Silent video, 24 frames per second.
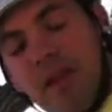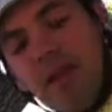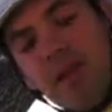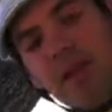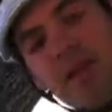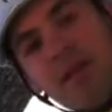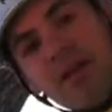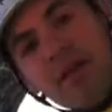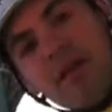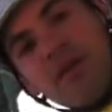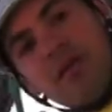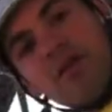
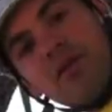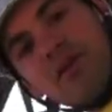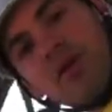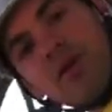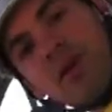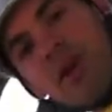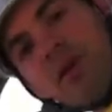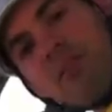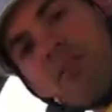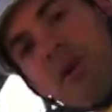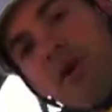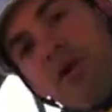the
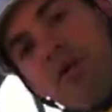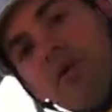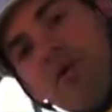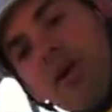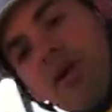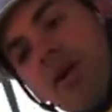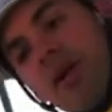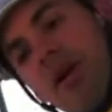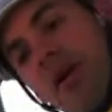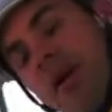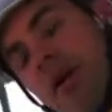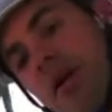tree boat
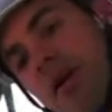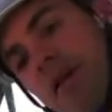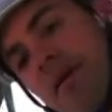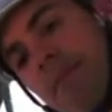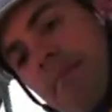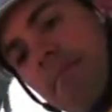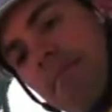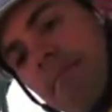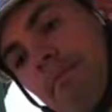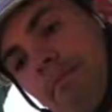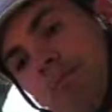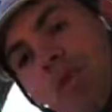
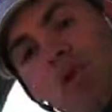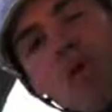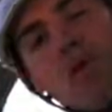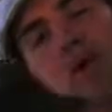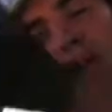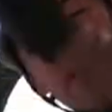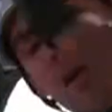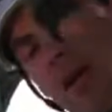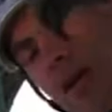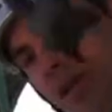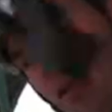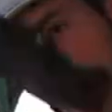or
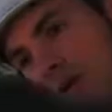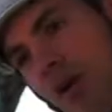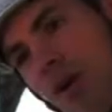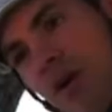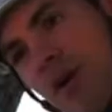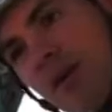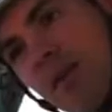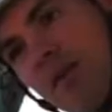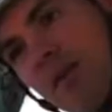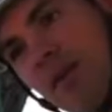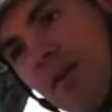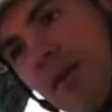any other
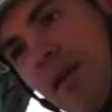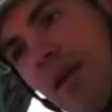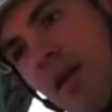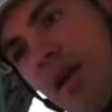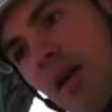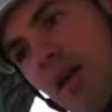harness,